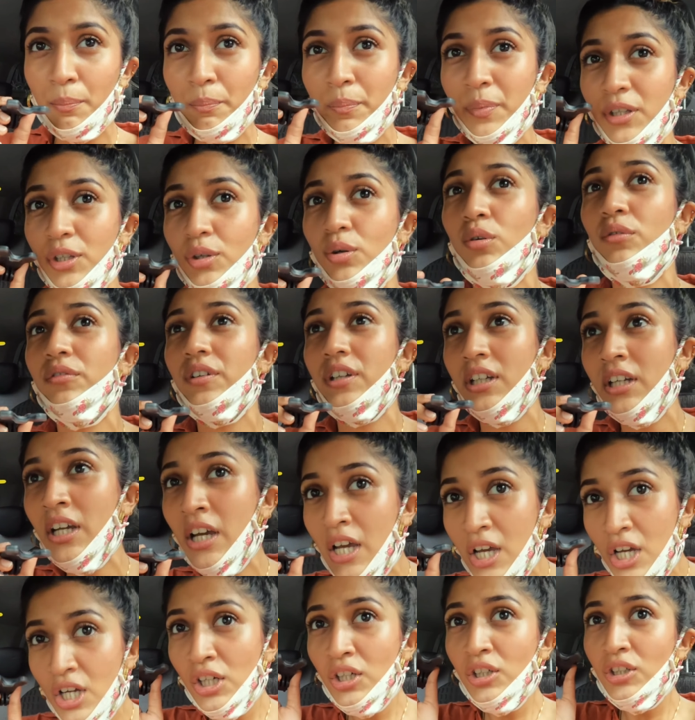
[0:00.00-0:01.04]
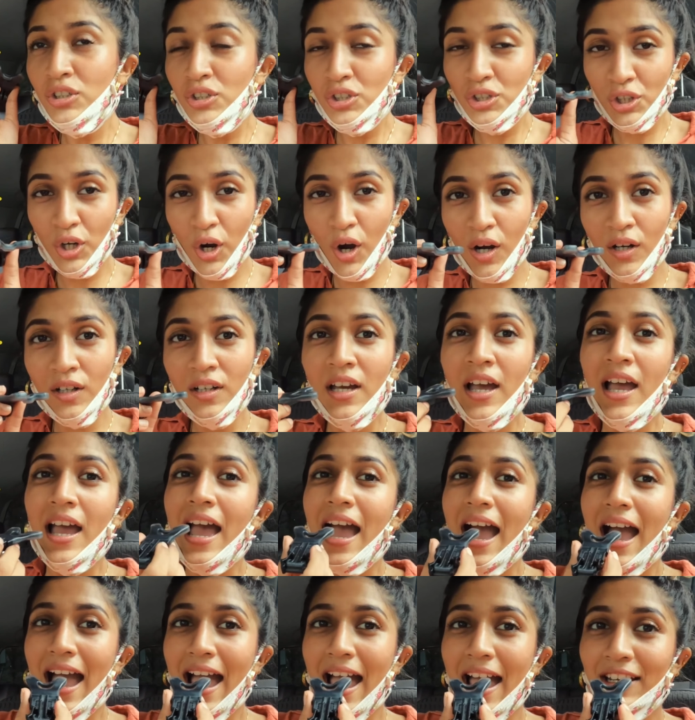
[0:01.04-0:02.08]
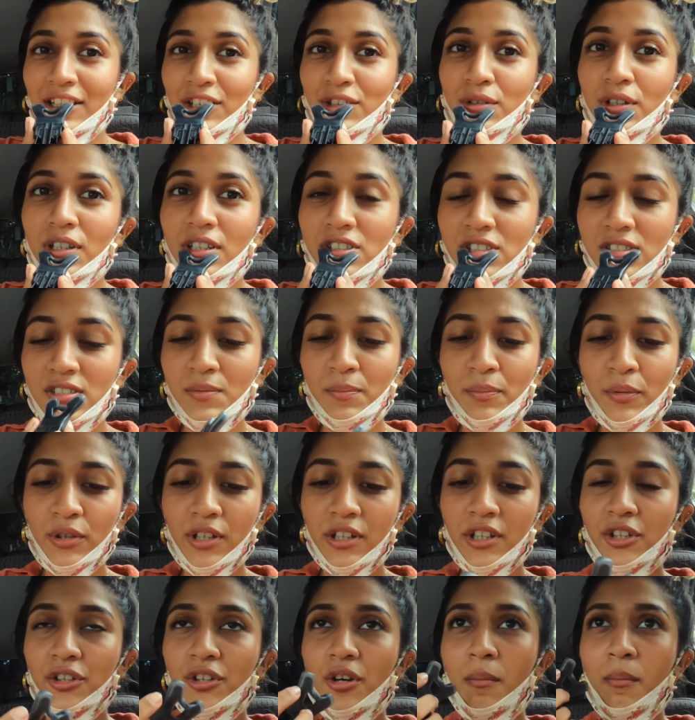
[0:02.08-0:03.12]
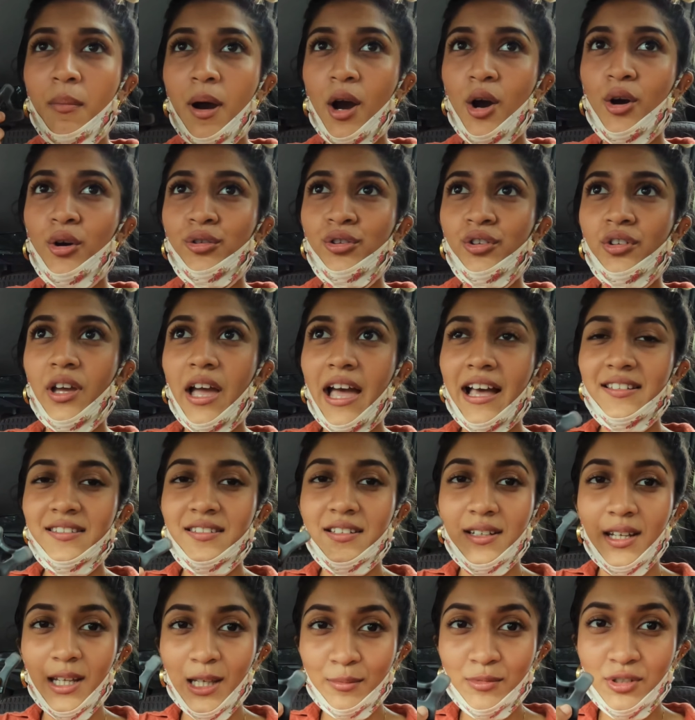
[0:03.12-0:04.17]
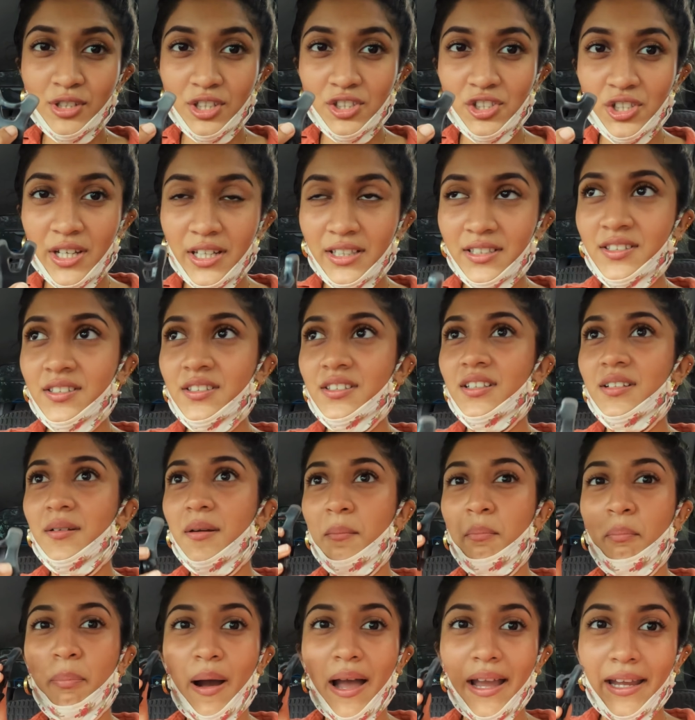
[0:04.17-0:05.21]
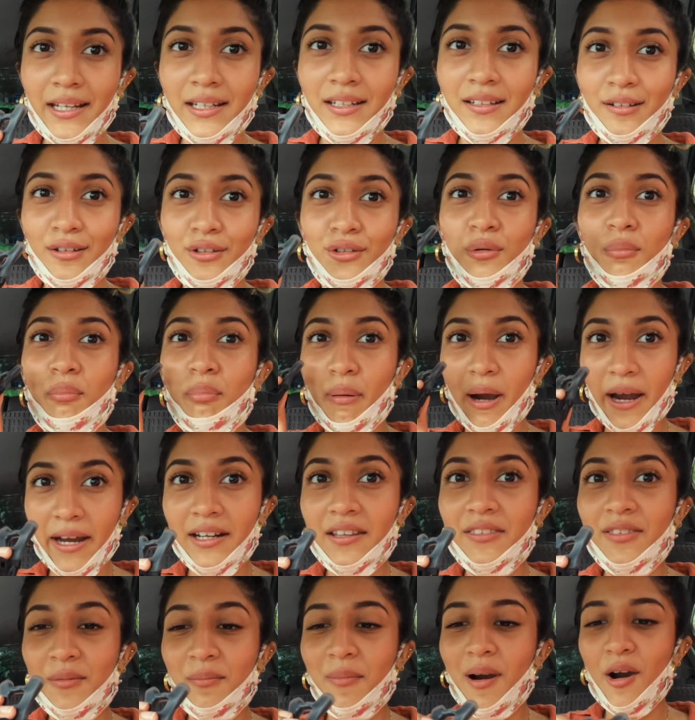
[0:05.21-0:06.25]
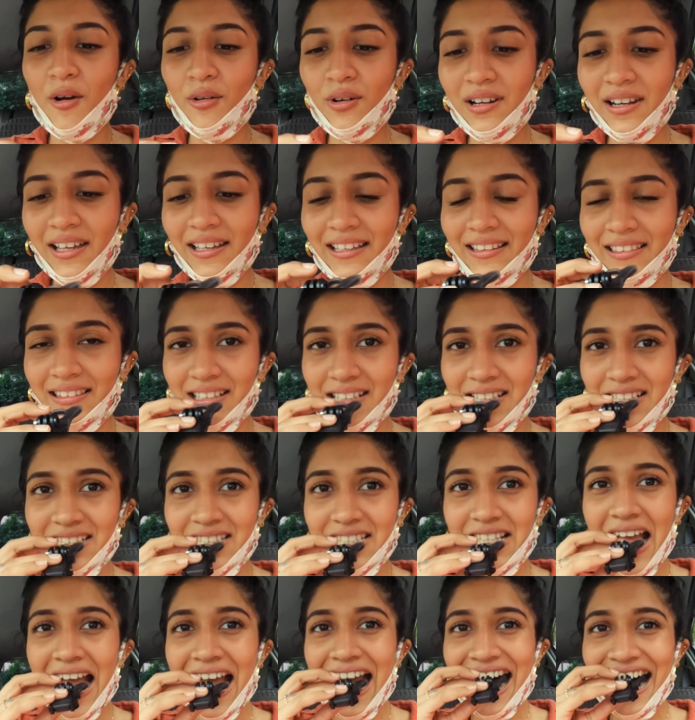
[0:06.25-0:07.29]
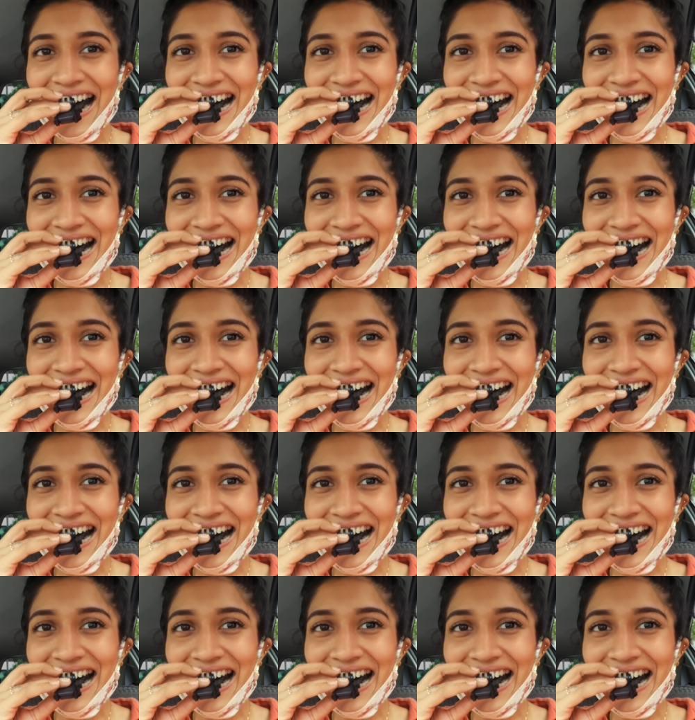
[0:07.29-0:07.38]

a POV shot and you can just put it in your mouth. As the name suggests, bite, you bite the mount like this